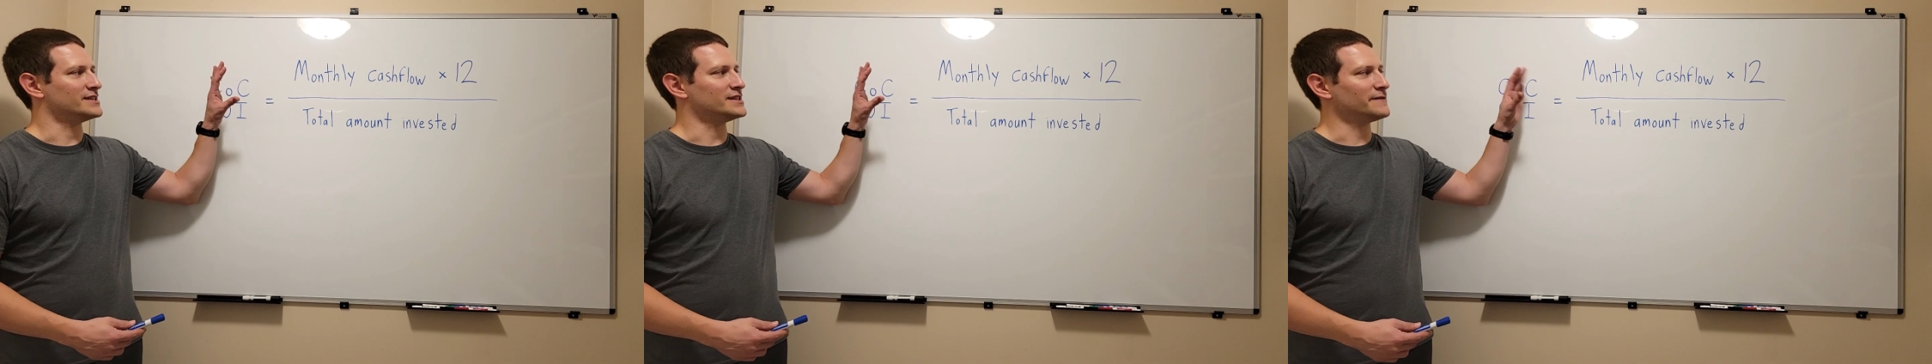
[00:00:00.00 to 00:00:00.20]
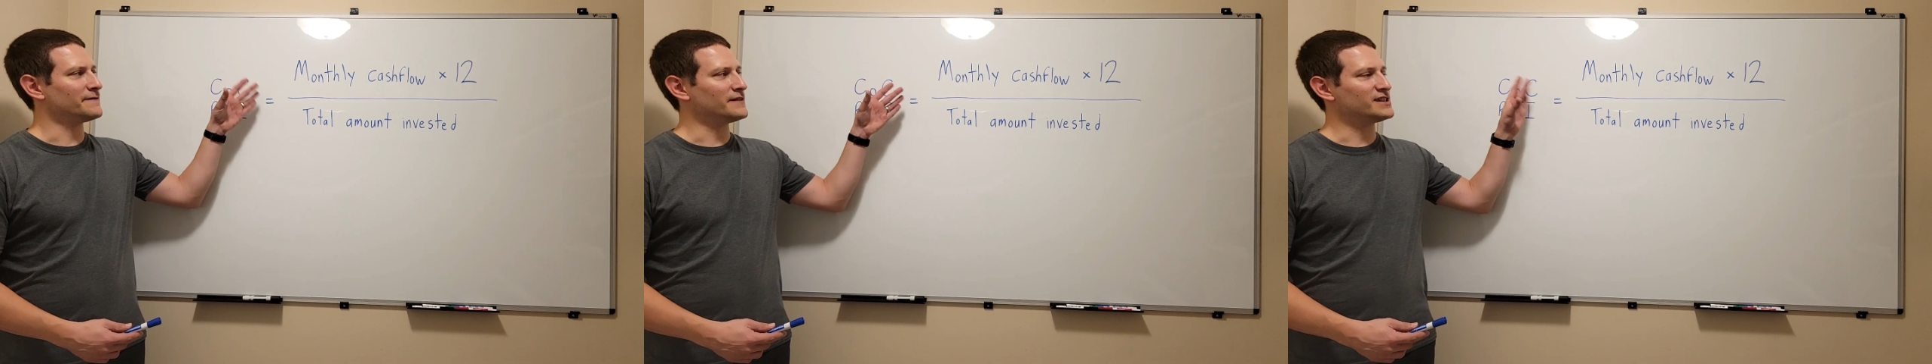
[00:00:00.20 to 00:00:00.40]

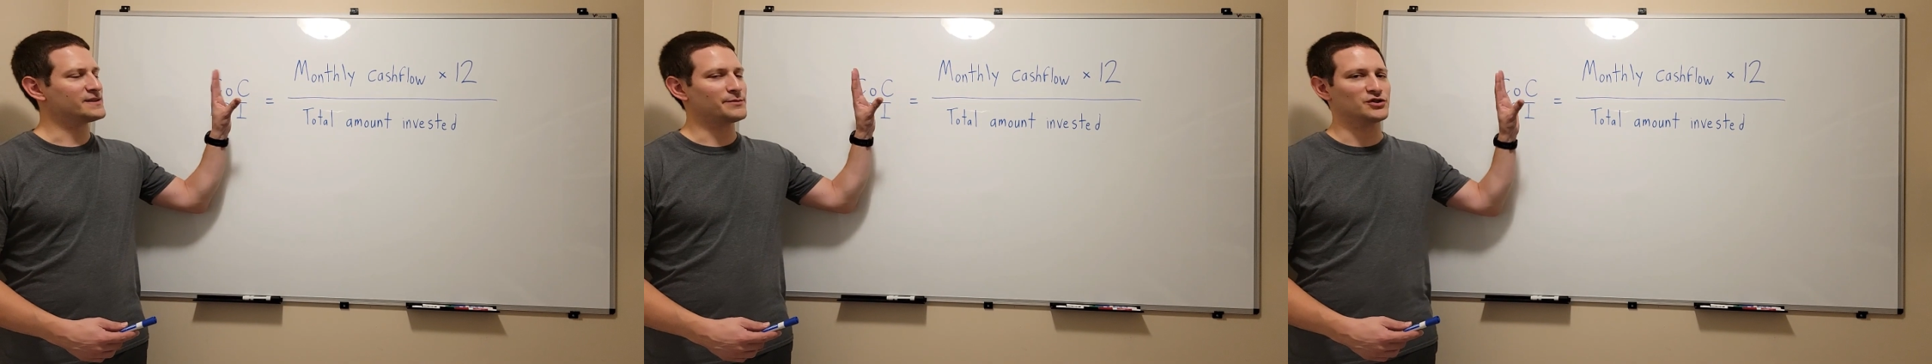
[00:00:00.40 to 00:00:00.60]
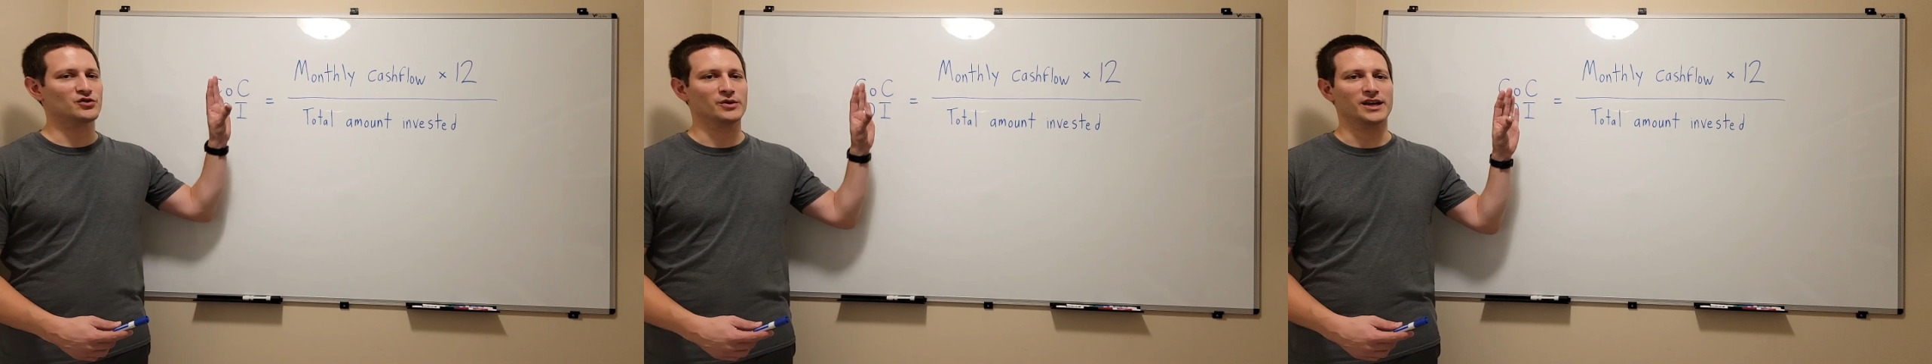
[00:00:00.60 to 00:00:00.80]
difference
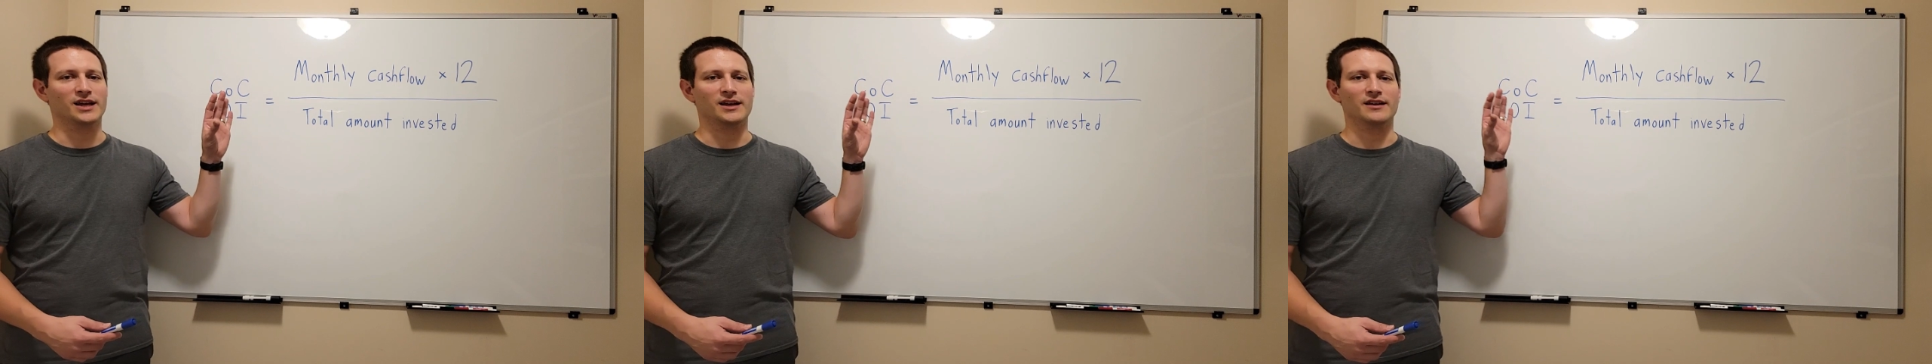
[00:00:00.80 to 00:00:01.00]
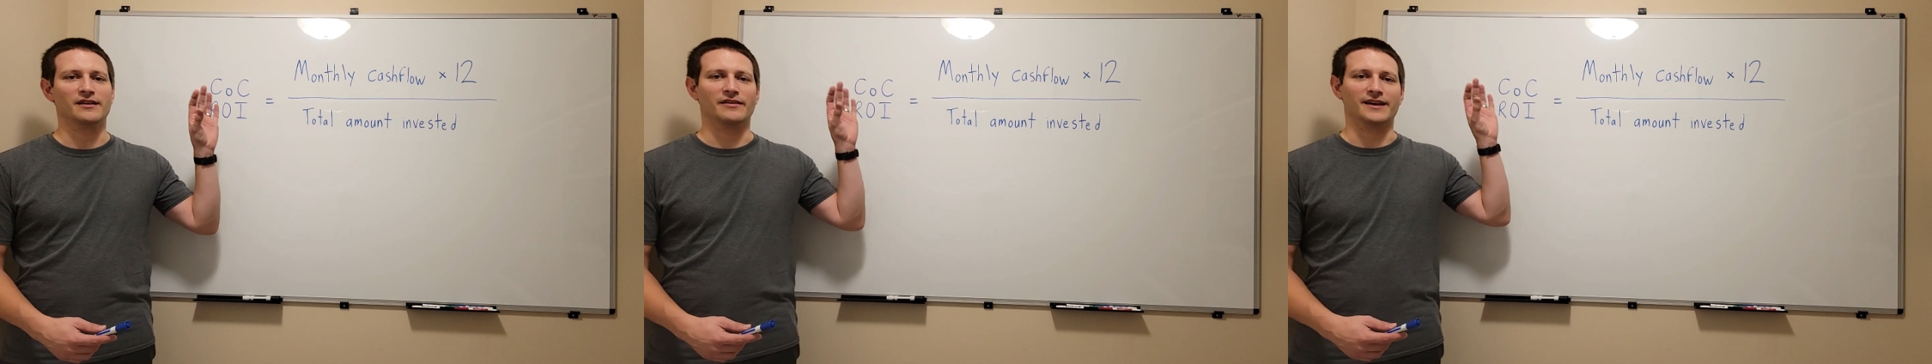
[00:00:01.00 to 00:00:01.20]

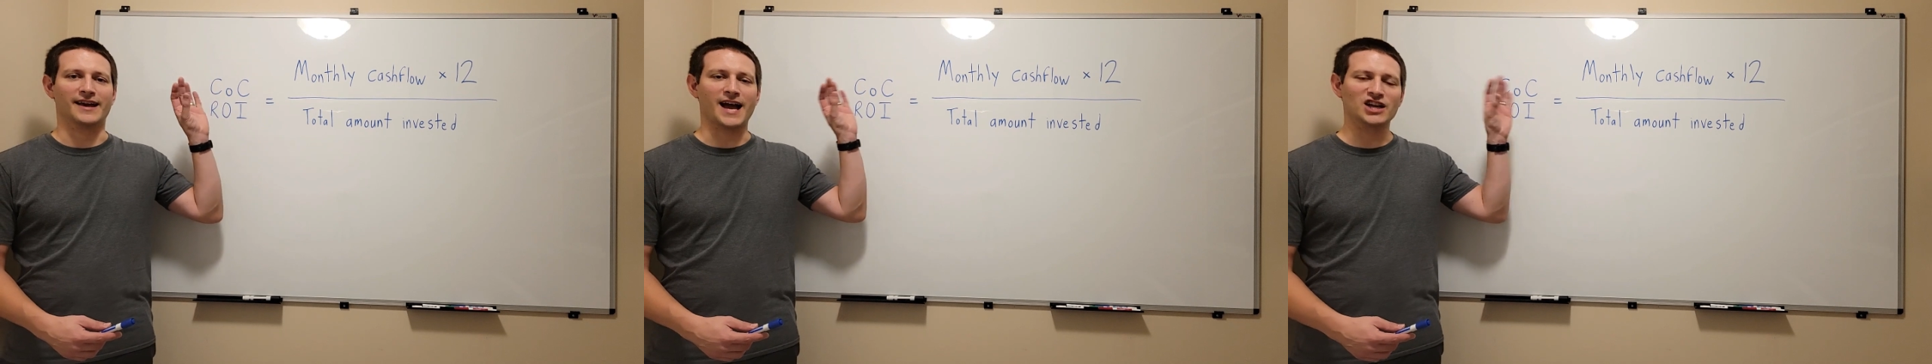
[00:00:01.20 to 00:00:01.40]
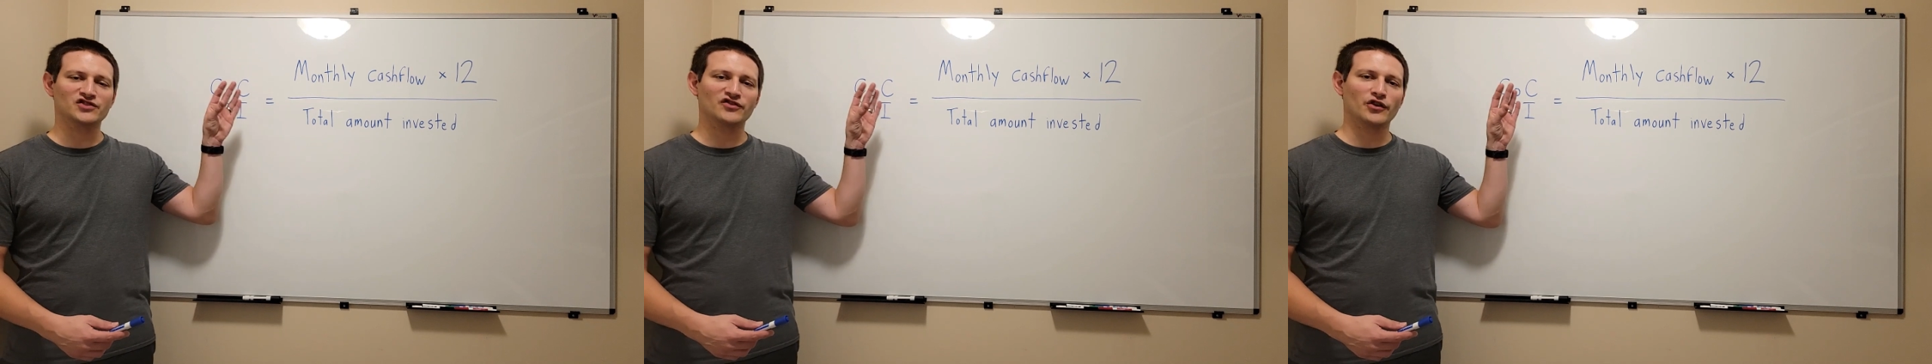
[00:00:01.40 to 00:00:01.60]
between the
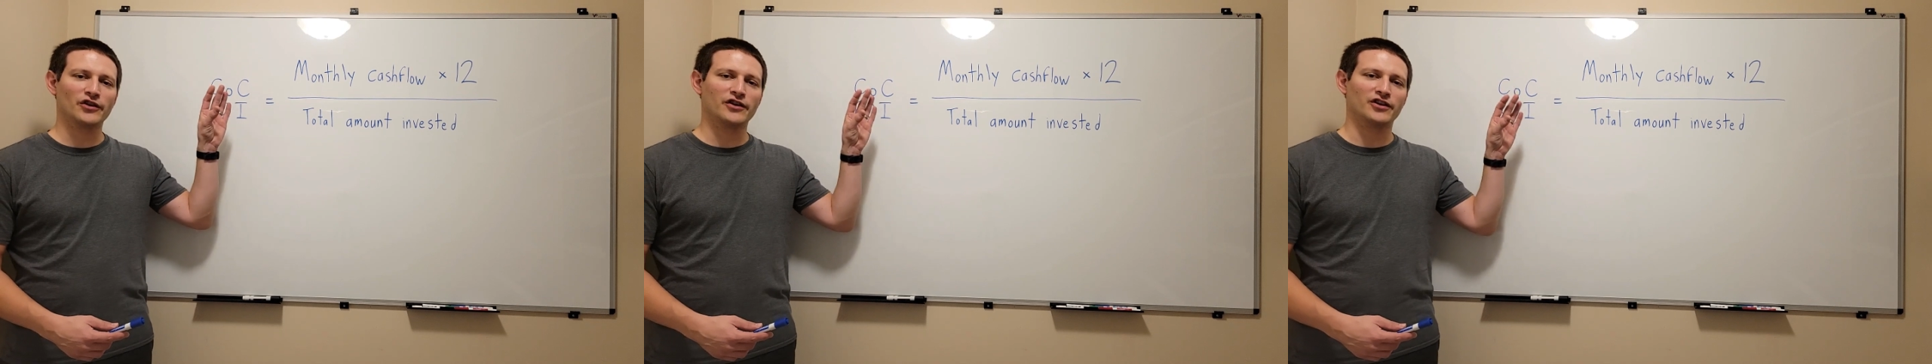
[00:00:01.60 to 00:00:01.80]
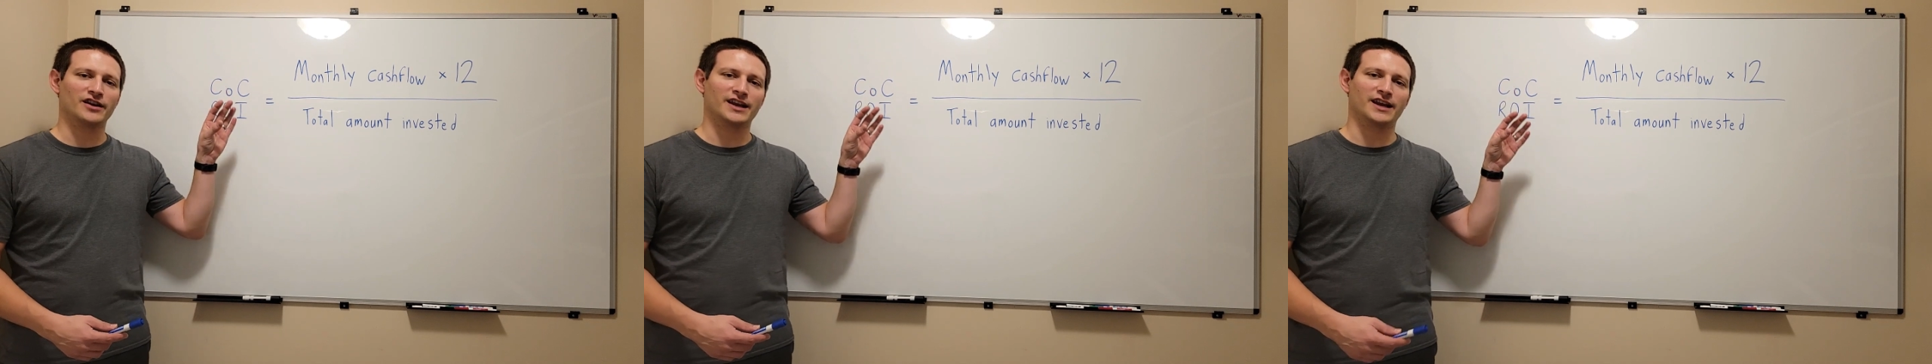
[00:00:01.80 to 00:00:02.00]
cash flow
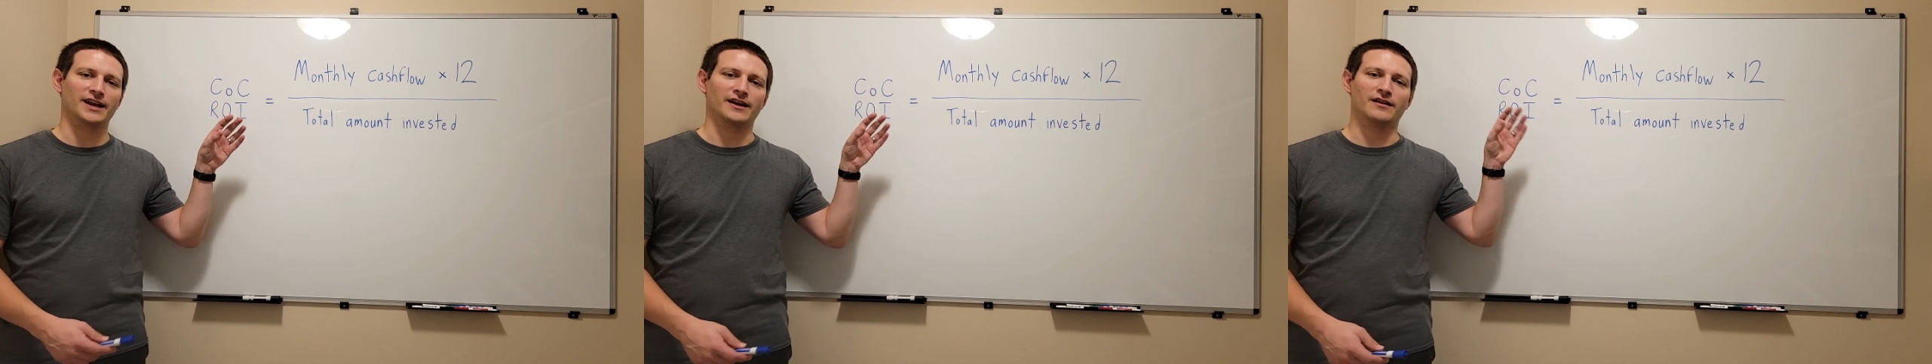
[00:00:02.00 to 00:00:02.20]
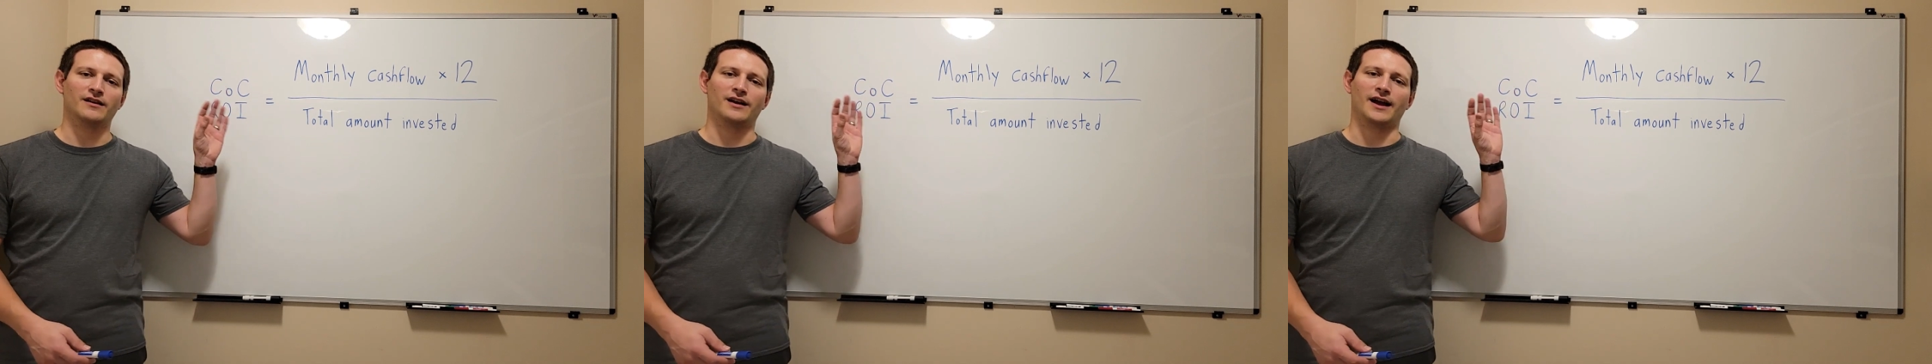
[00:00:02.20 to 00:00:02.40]
that you're
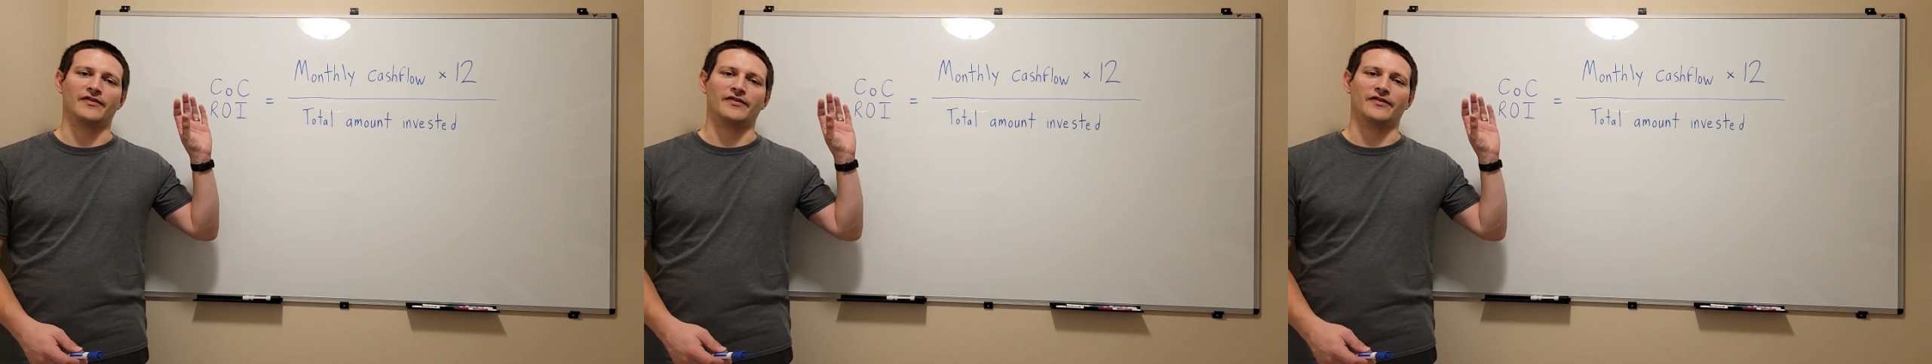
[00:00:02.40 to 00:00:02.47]
getting